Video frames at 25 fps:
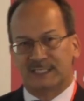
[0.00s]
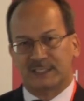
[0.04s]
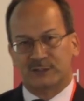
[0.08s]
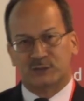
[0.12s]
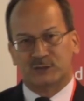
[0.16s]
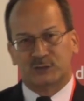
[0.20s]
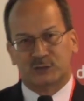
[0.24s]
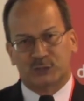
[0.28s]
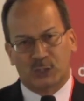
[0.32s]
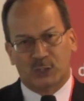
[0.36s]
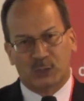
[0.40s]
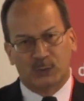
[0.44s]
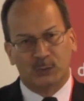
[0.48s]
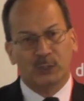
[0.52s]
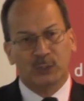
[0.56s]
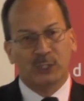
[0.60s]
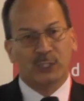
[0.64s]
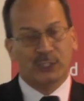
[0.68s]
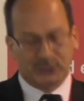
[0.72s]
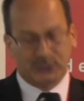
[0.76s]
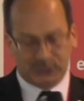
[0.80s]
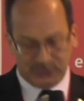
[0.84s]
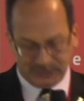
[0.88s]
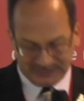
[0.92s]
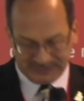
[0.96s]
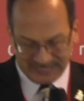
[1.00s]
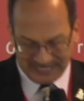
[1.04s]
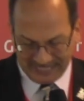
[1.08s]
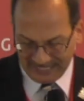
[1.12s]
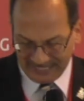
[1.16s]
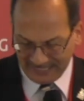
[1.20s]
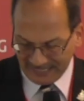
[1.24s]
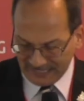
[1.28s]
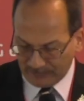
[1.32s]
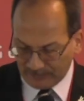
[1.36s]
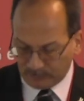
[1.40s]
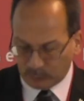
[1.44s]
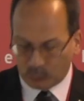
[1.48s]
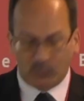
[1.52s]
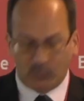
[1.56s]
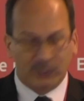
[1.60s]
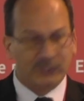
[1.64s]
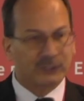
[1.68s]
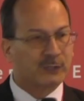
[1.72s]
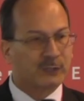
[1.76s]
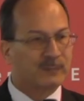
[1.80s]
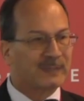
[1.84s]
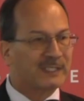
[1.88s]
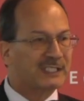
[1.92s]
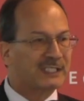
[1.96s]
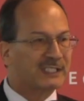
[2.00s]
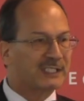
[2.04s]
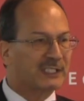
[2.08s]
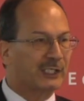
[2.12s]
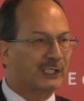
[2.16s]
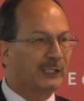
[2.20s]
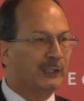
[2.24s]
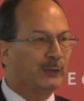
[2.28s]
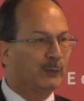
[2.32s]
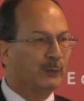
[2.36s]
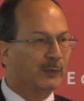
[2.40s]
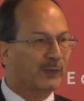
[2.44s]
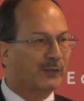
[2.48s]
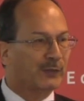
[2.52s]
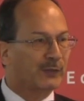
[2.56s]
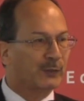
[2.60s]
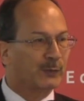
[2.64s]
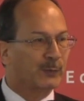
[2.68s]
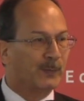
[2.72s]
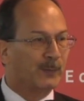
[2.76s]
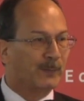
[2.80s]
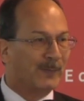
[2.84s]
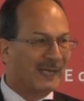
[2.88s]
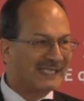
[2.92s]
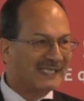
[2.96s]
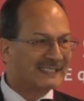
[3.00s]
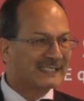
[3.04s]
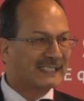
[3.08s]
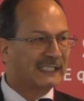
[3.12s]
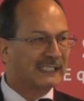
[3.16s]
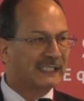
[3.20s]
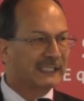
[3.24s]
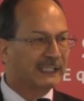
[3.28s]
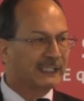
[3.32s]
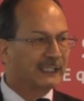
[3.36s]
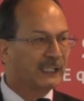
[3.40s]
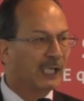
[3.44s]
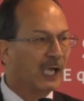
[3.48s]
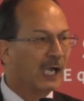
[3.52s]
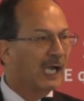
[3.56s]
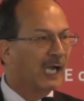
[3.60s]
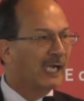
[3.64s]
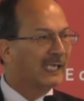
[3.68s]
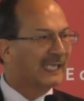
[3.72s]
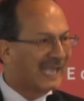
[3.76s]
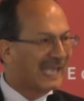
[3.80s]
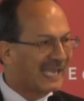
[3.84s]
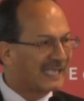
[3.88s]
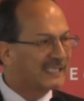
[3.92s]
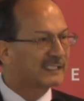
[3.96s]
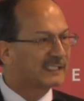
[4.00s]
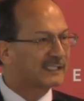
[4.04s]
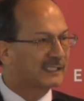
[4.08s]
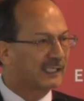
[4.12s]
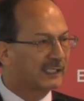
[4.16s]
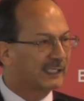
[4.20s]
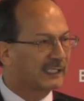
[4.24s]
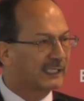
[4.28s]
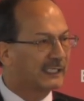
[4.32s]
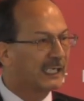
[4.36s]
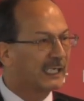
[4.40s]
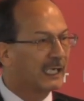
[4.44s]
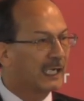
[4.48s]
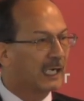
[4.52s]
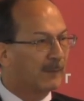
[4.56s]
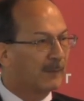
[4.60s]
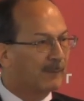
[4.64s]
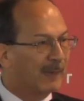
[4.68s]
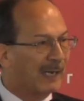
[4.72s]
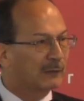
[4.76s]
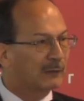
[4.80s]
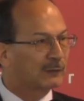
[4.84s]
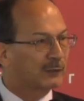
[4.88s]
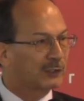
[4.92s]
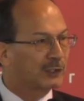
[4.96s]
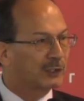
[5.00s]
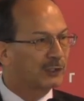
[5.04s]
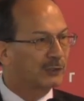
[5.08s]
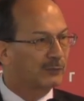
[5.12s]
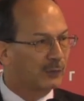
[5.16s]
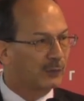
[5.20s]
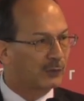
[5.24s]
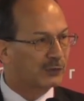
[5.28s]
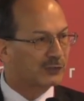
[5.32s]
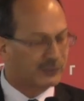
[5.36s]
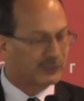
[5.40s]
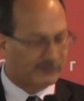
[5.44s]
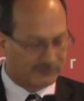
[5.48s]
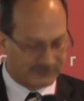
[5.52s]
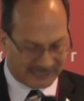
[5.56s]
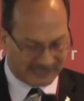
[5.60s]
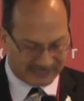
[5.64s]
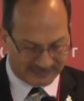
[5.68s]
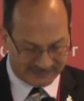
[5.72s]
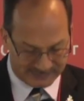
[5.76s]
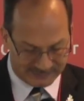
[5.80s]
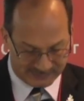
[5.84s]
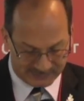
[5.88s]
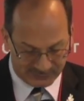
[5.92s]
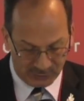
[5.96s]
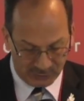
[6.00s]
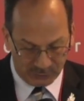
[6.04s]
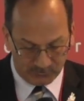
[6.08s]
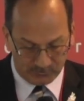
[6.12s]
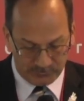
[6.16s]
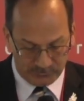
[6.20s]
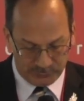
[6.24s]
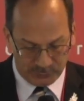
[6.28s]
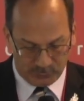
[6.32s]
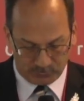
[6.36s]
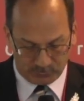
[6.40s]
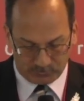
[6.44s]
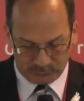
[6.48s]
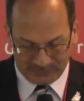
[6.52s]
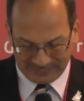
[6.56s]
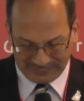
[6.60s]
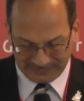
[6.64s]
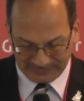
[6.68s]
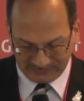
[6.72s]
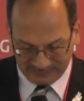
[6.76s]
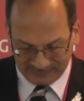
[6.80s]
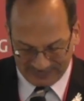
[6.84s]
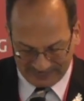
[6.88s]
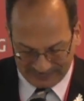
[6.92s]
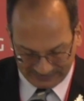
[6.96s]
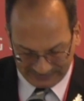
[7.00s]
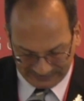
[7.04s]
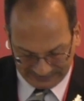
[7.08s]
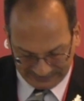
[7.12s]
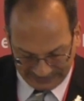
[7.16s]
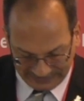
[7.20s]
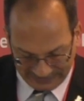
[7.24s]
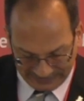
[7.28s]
And so today I'm going to be sharing with you basically a case study about the University of Texas Rio Grande Valley